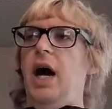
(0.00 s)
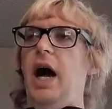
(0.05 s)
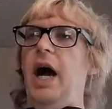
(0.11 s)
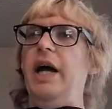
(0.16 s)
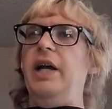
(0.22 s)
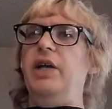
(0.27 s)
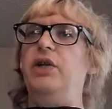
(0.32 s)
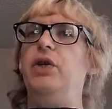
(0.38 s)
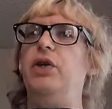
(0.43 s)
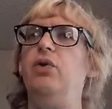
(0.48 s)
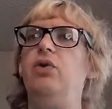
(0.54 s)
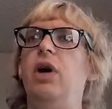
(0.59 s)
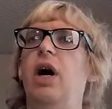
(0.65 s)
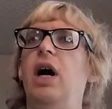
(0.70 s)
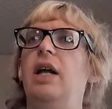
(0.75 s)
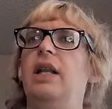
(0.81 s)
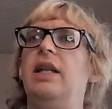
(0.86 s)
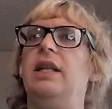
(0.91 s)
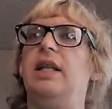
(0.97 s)
I do
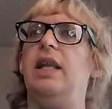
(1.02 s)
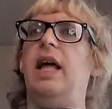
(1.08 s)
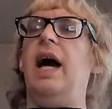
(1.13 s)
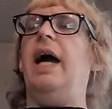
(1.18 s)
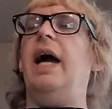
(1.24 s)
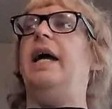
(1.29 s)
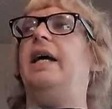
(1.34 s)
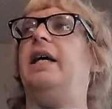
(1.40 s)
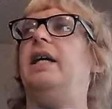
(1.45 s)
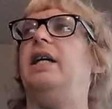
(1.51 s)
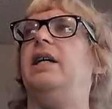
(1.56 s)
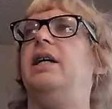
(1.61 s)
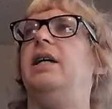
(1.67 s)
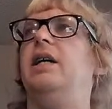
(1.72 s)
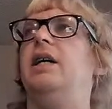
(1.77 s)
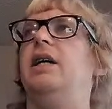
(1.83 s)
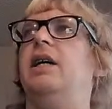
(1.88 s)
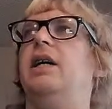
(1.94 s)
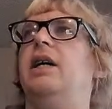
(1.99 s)
not
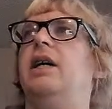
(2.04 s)
like